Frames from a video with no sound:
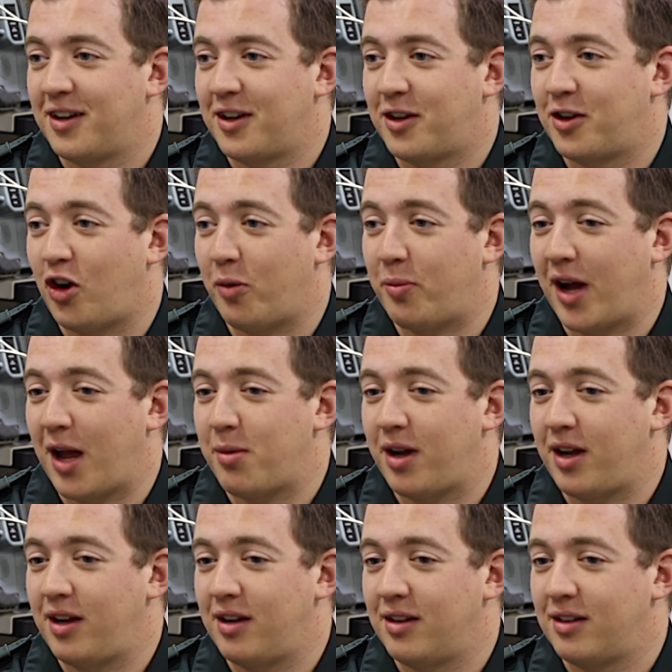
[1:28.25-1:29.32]
got a
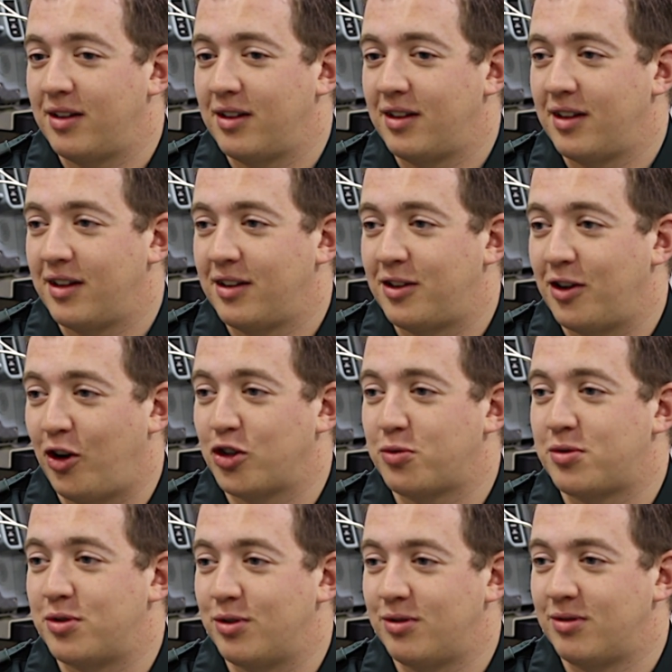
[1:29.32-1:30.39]
baby to
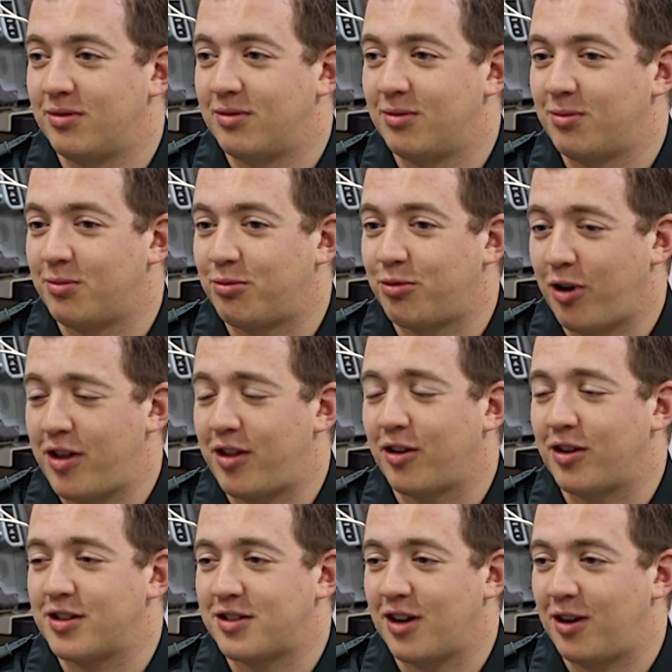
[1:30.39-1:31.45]
hospital, breathing
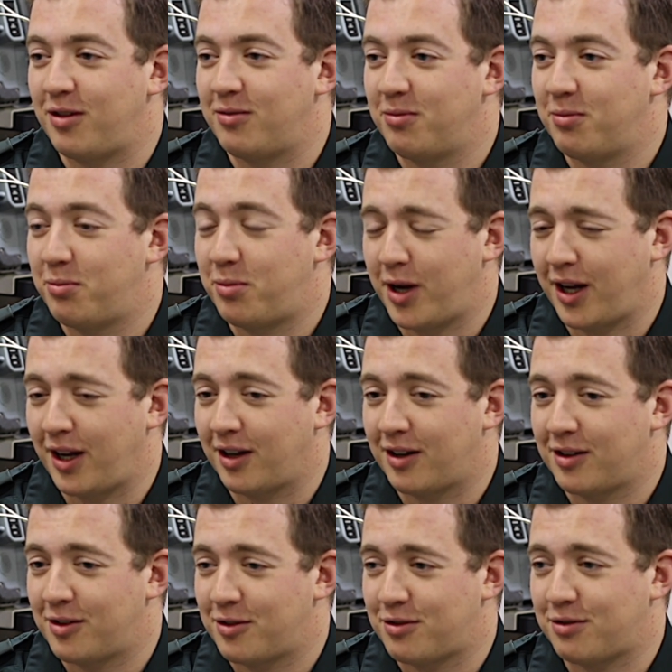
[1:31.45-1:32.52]
on its own, pink,
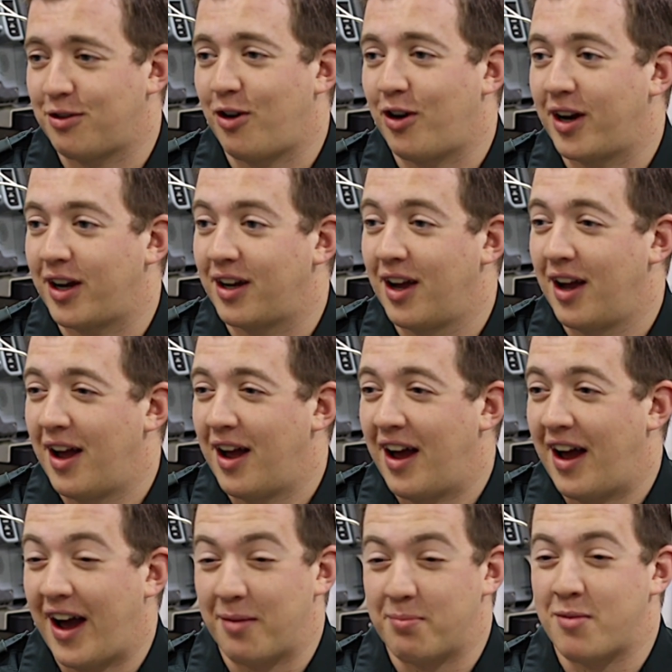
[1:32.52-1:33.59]
crying,
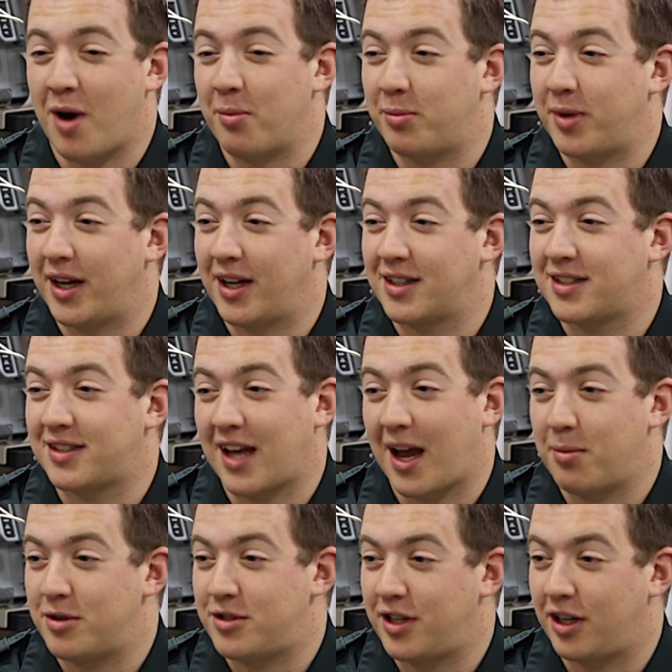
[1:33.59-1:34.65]
and Mum being as
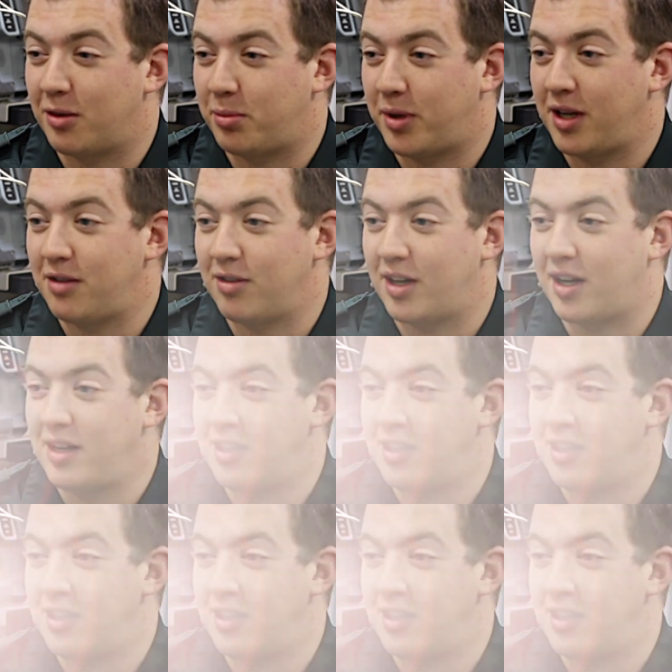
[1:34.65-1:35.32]
stable as she could be, really.